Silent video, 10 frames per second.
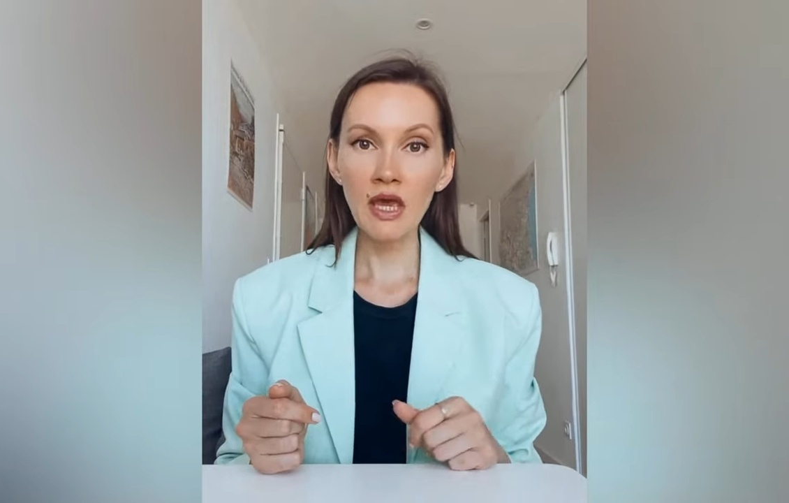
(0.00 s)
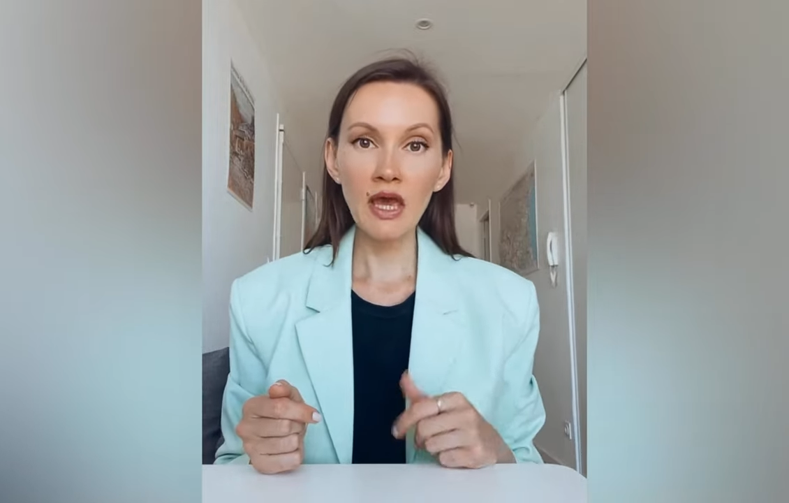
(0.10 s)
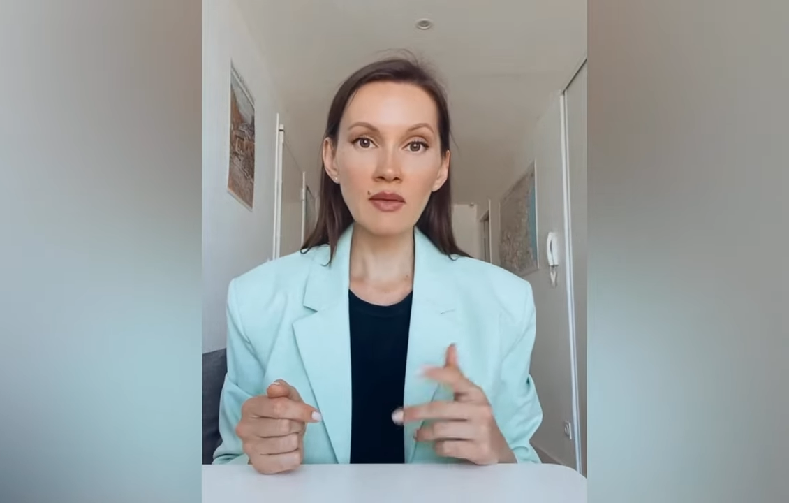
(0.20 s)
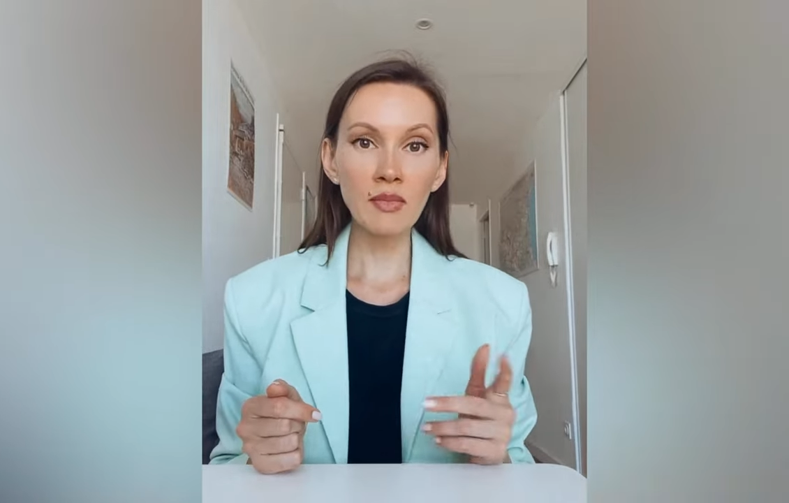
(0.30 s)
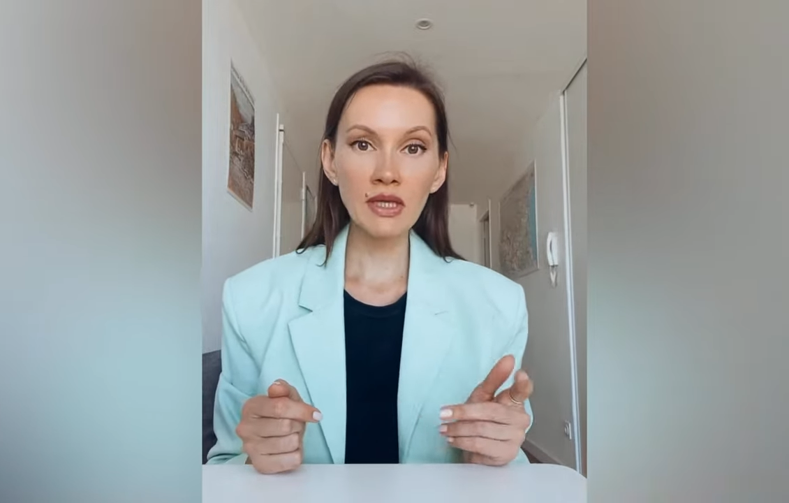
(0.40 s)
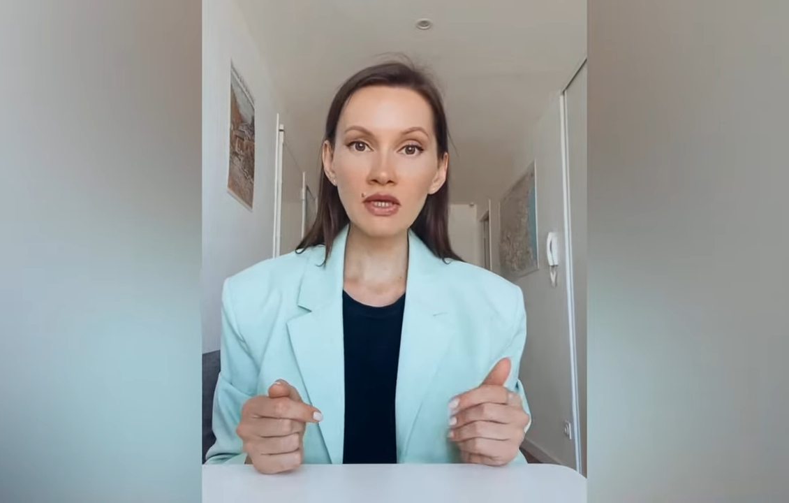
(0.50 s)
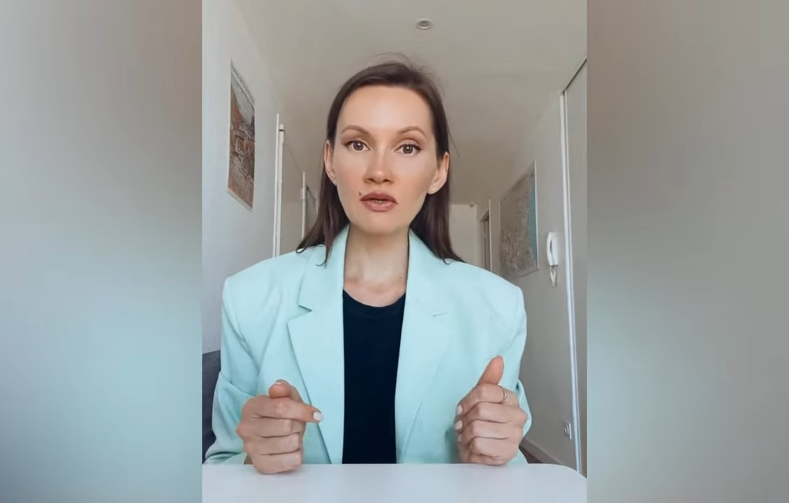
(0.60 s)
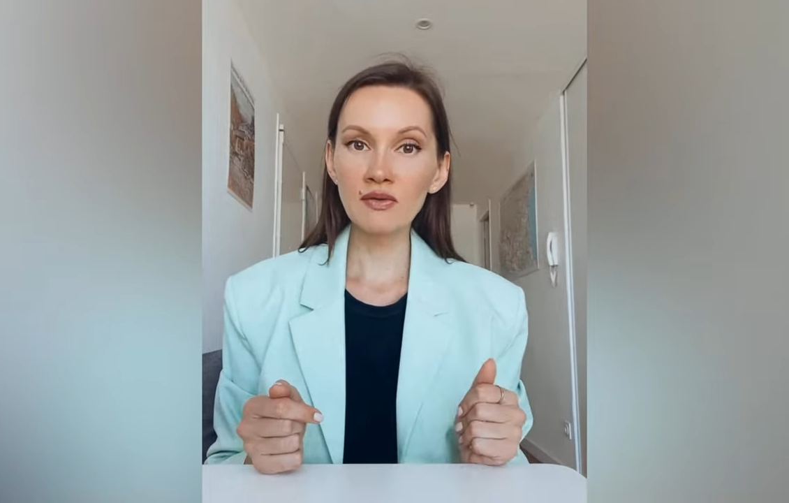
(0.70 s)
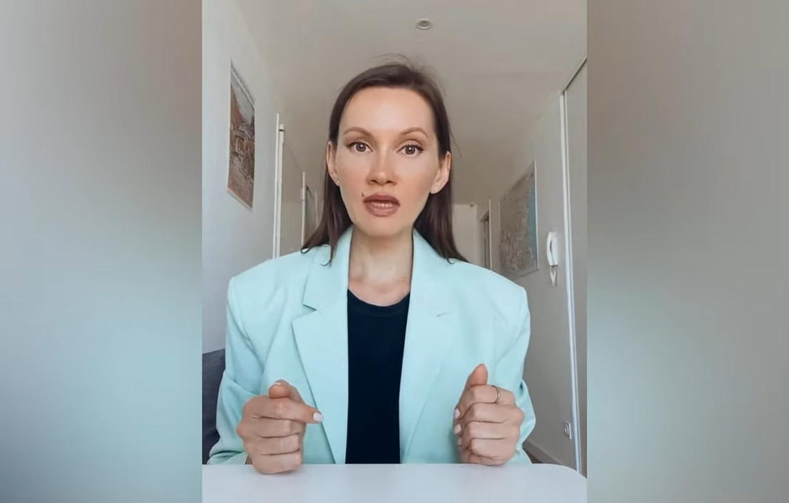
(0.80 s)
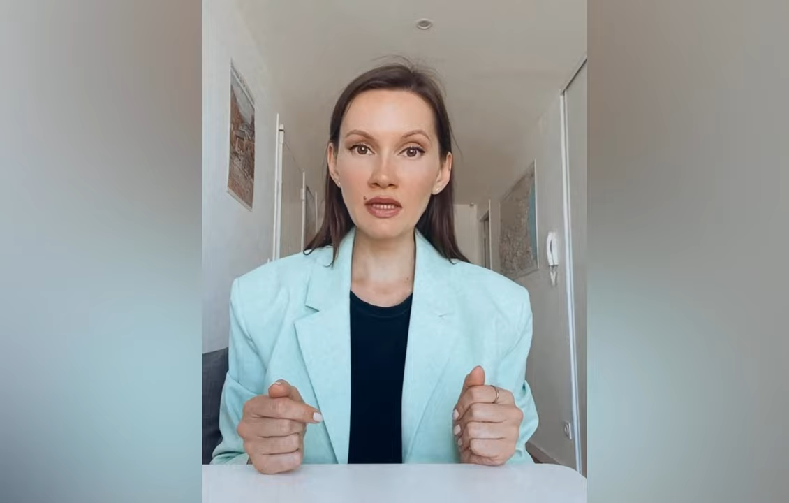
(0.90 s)
and many
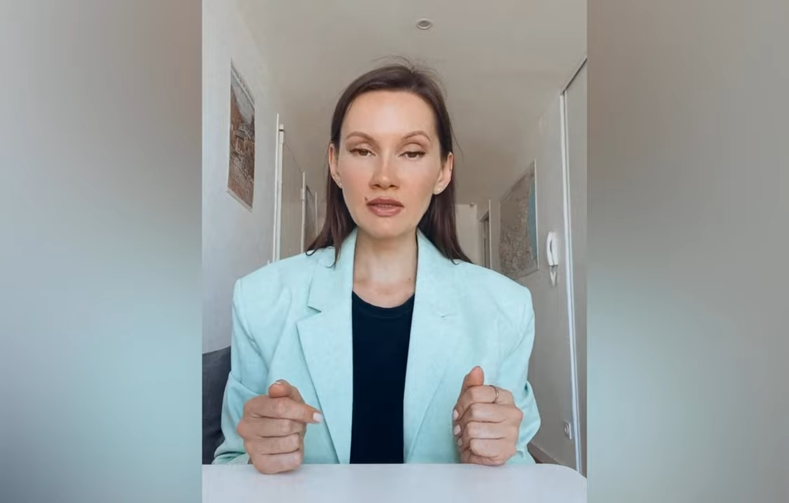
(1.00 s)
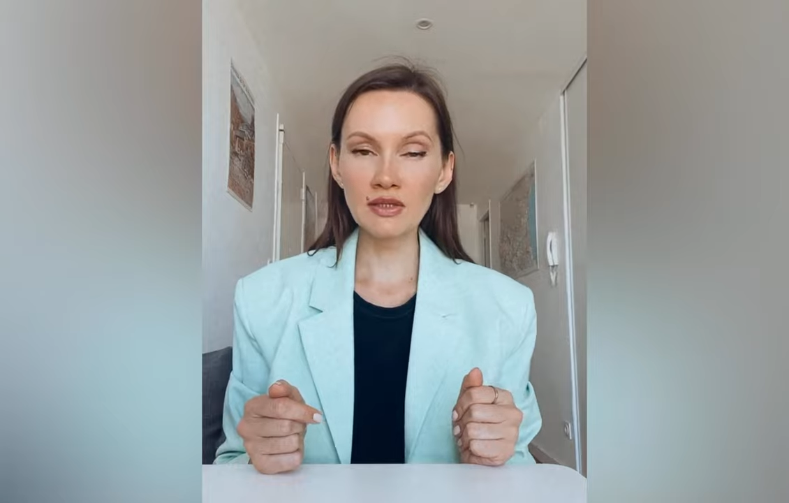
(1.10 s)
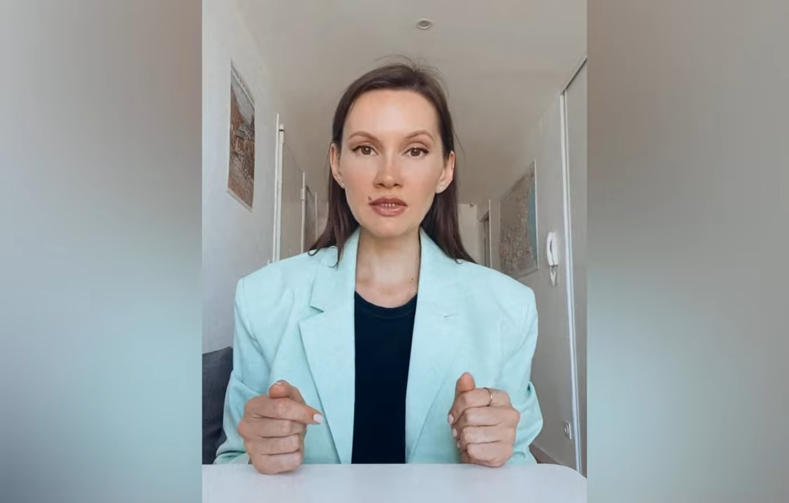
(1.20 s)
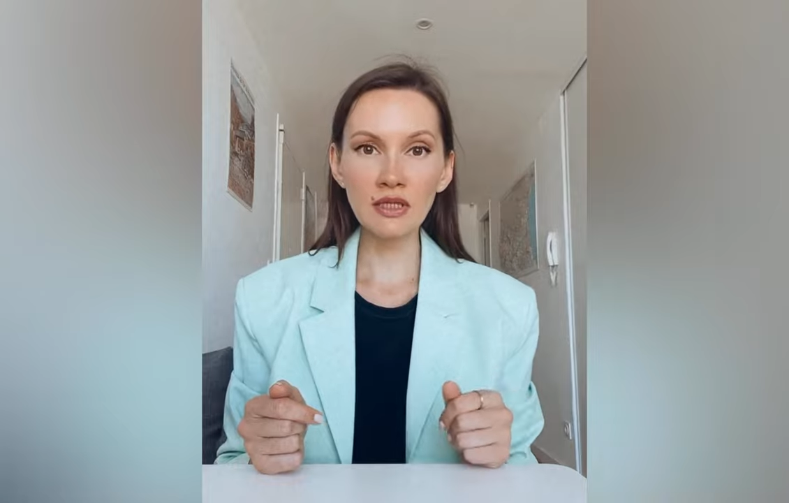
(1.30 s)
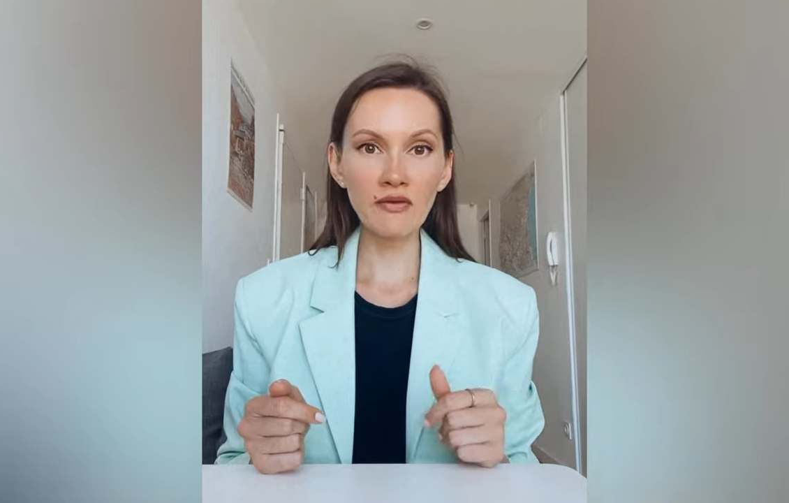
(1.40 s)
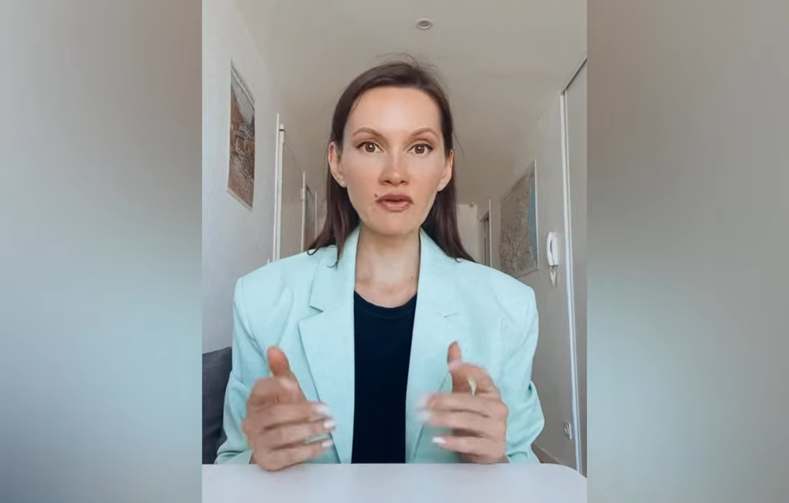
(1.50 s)
creators have